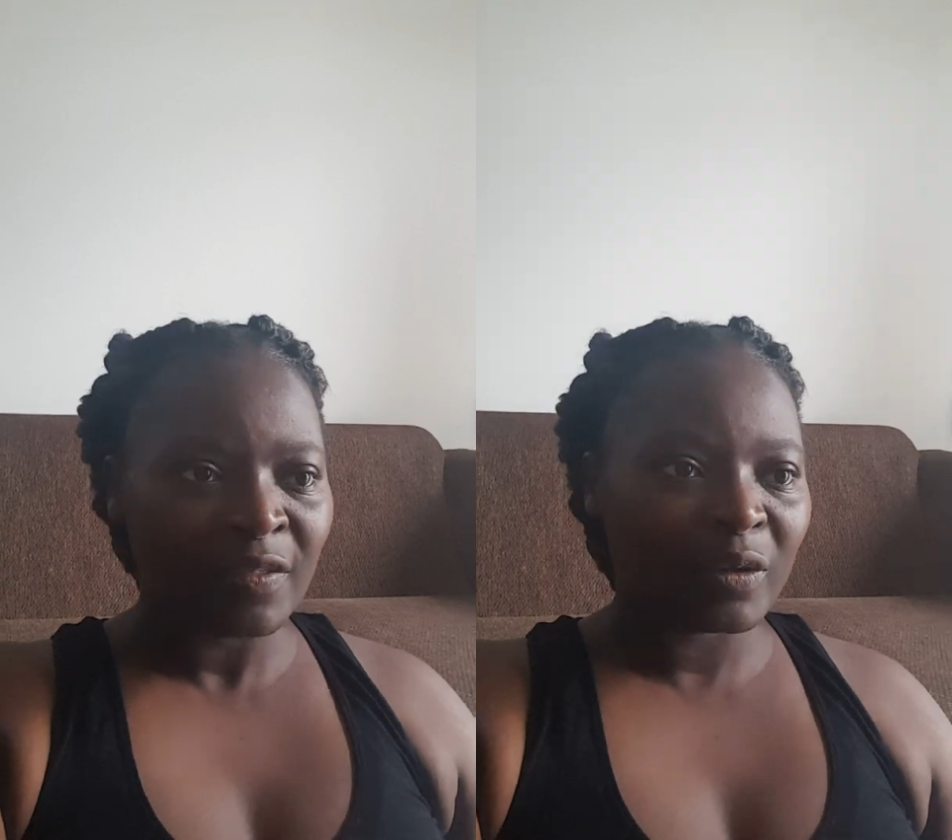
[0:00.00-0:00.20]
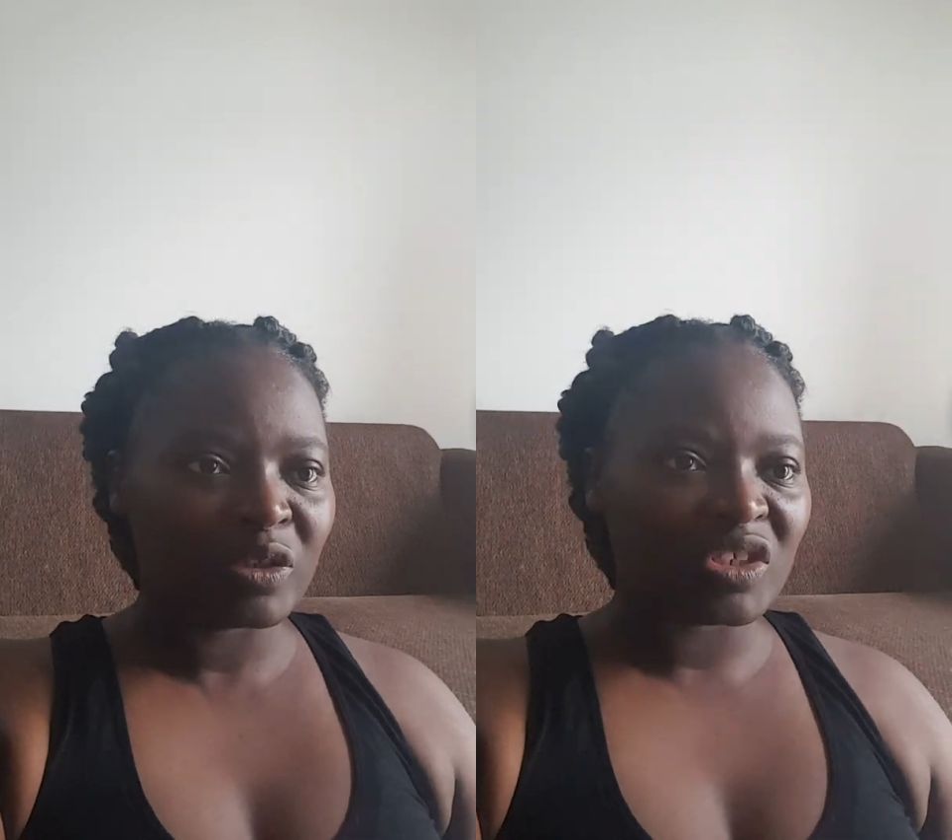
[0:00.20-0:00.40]

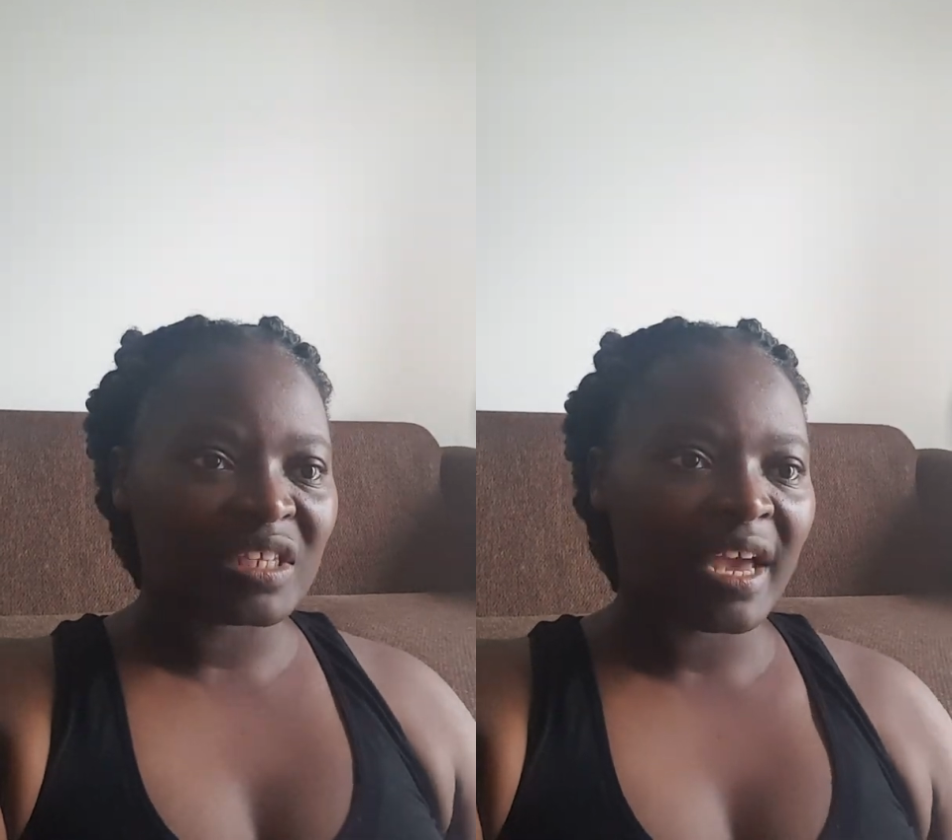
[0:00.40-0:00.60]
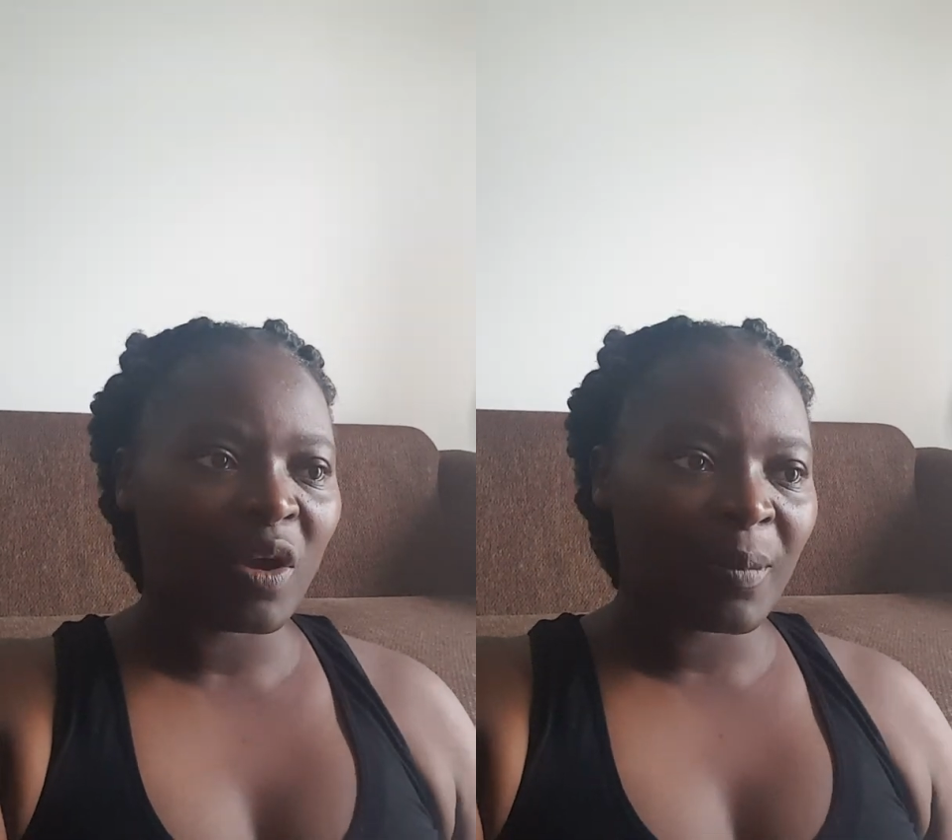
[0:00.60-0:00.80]
They're just
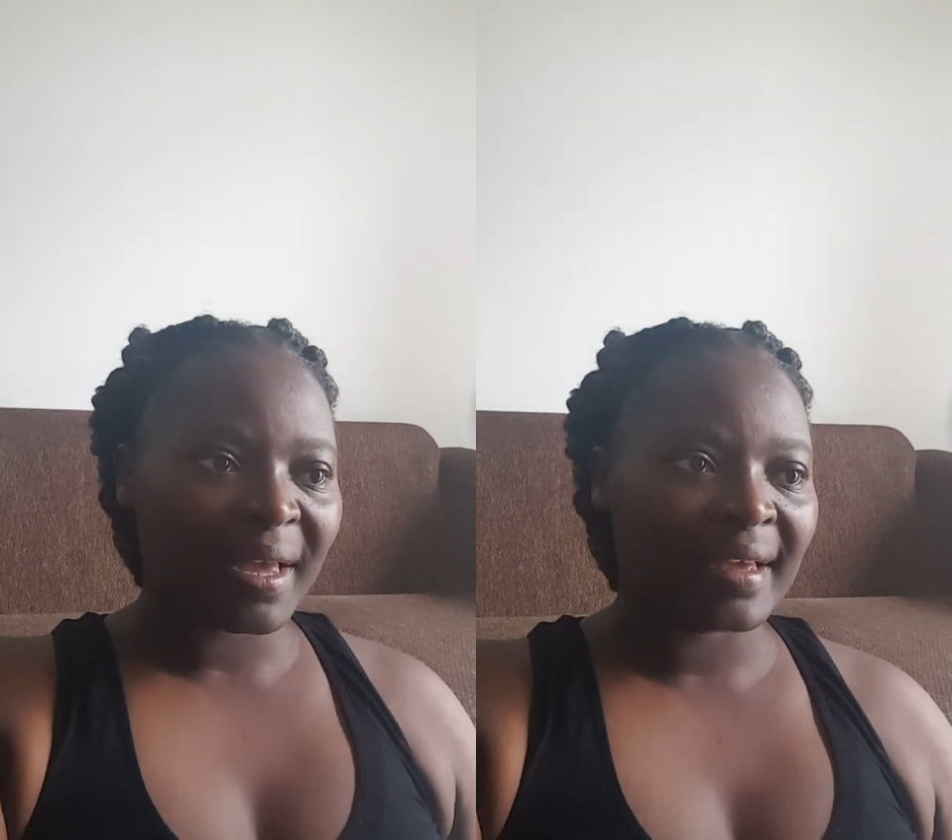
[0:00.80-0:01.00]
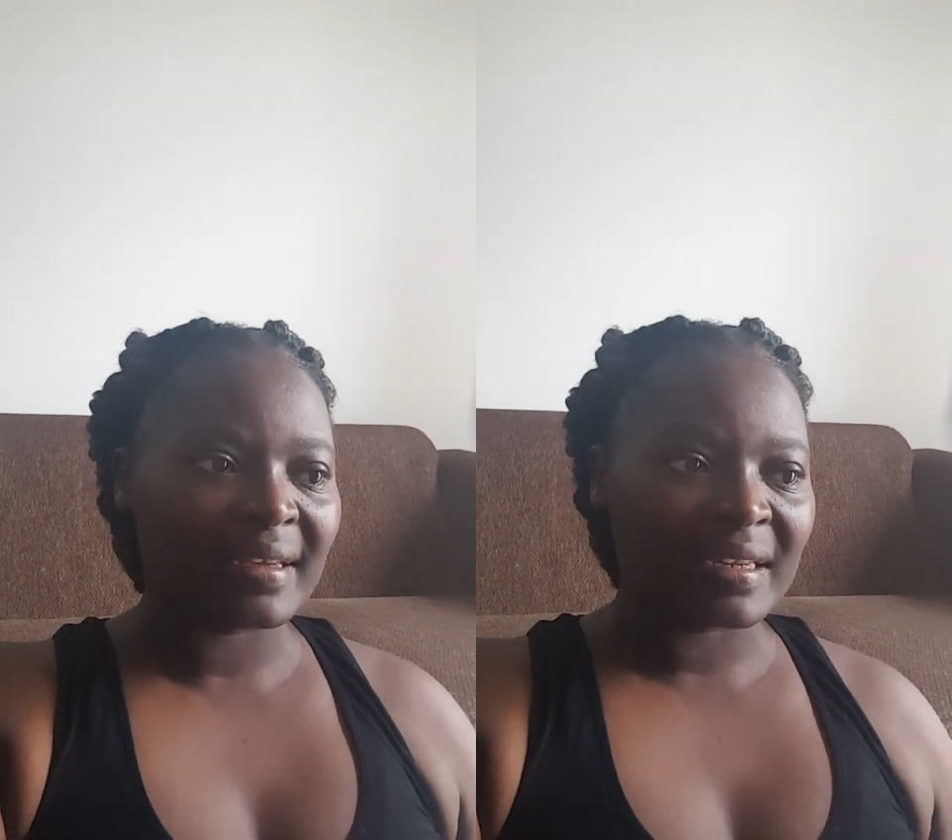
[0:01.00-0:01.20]
like, oh my
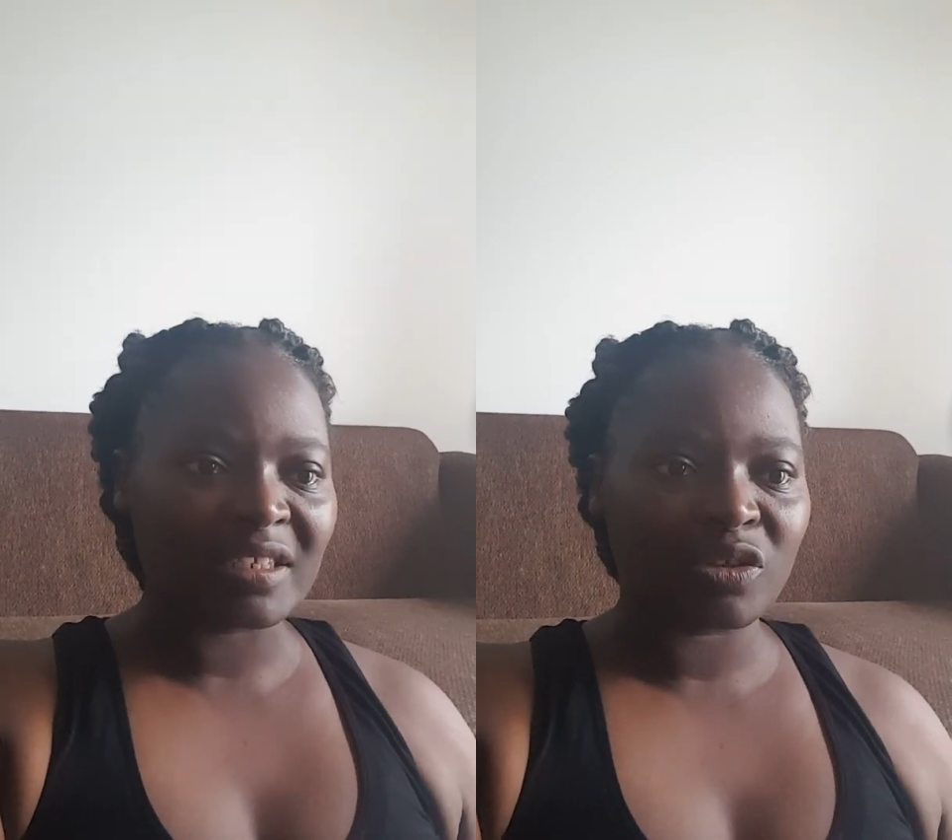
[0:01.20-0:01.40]
goodness,